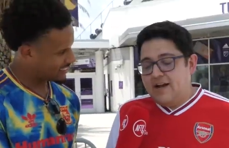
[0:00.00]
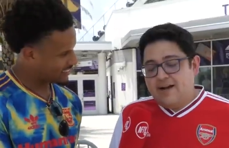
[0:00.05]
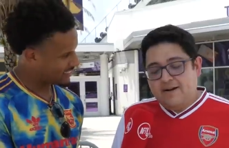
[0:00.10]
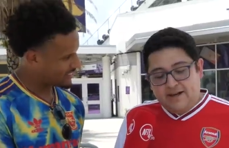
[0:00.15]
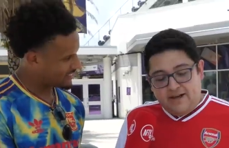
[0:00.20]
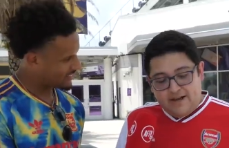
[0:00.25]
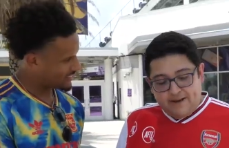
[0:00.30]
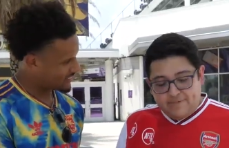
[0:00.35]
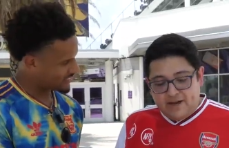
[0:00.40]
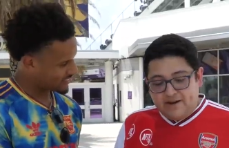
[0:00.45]

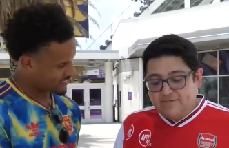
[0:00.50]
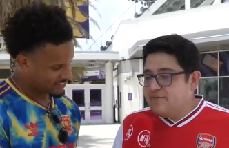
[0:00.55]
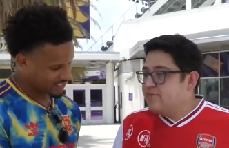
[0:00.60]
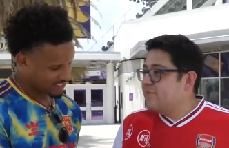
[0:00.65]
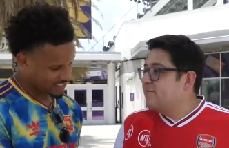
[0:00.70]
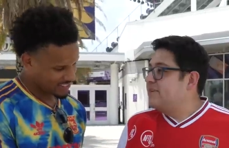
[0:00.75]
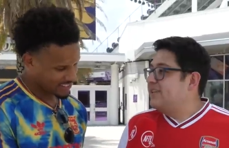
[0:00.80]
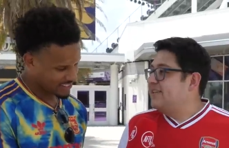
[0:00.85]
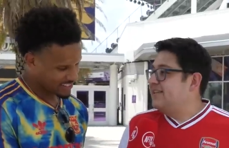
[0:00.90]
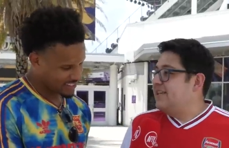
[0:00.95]
Speaker 1: I, am
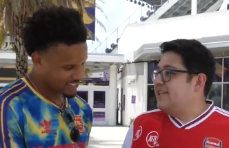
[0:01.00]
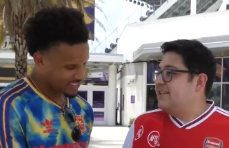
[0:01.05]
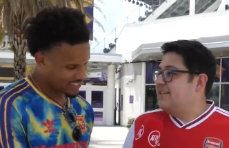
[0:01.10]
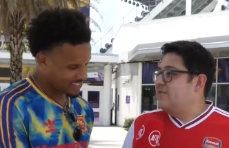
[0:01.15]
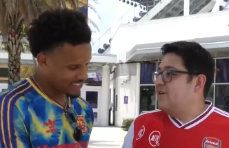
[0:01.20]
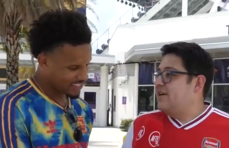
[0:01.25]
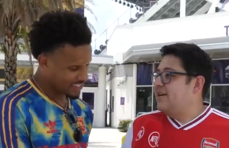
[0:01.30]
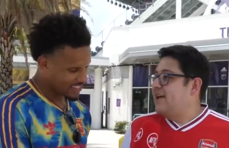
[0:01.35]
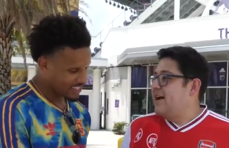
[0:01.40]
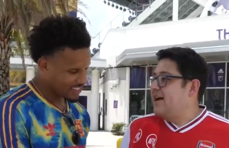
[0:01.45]
coming from
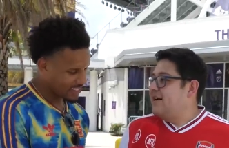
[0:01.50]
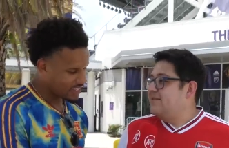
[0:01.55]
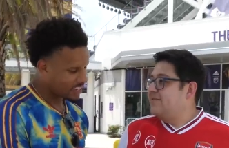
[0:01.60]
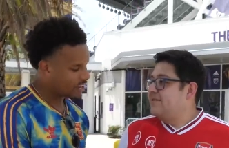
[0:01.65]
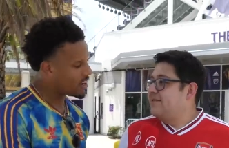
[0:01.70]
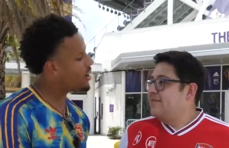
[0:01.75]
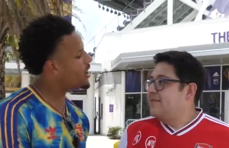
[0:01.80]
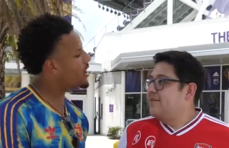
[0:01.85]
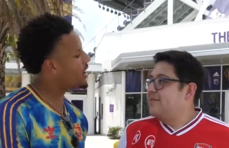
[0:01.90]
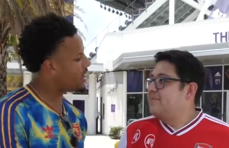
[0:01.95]
DZ right
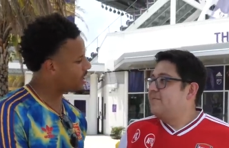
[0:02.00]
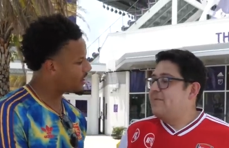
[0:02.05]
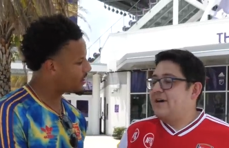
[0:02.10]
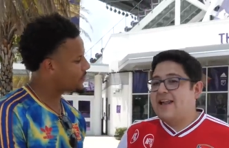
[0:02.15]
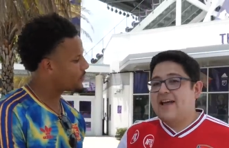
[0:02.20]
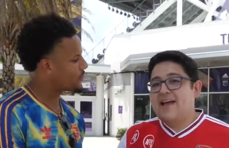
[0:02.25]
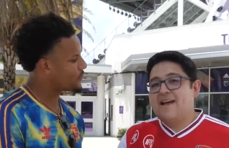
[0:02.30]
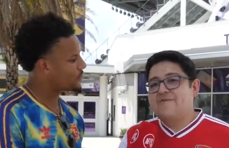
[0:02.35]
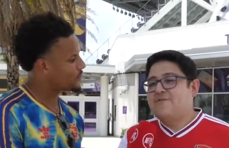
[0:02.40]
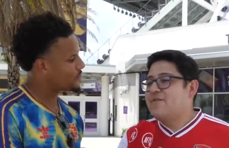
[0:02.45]
now, okay.
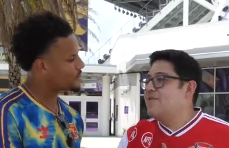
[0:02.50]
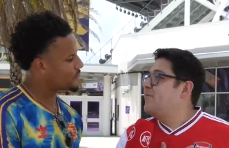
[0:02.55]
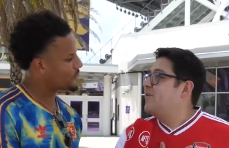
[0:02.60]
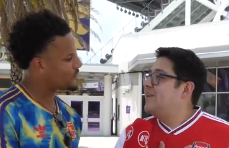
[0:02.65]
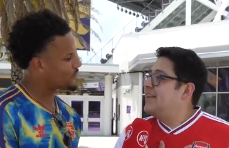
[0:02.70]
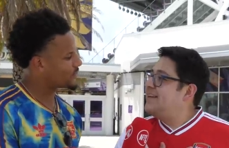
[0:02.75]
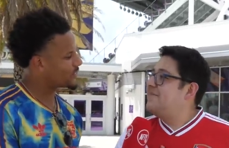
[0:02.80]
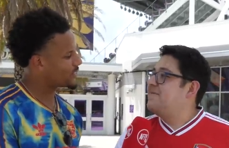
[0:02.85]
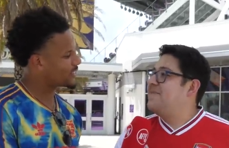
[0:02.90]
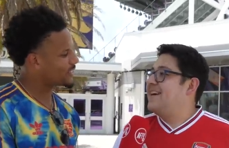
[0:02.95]
but I am
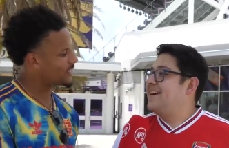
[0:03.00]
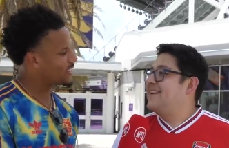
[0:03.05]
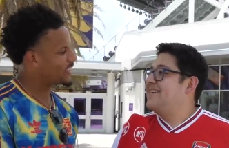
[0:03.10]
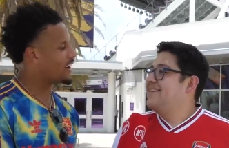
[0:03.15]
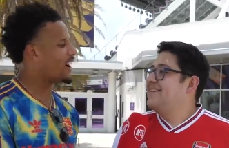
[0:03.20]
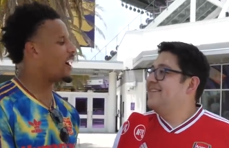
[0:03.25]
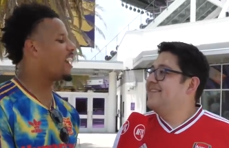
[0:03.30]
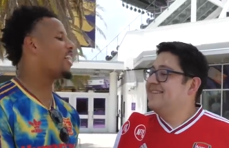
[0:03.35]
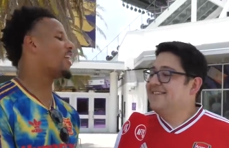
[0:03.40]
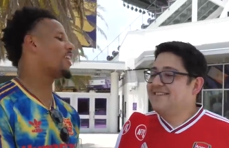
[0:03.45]
from
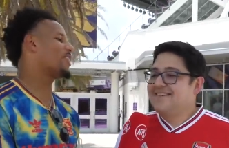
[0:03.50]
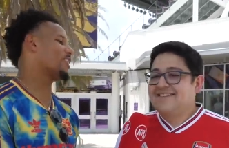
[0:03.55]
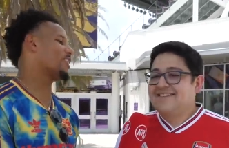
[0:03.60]
Bolivia. Oh,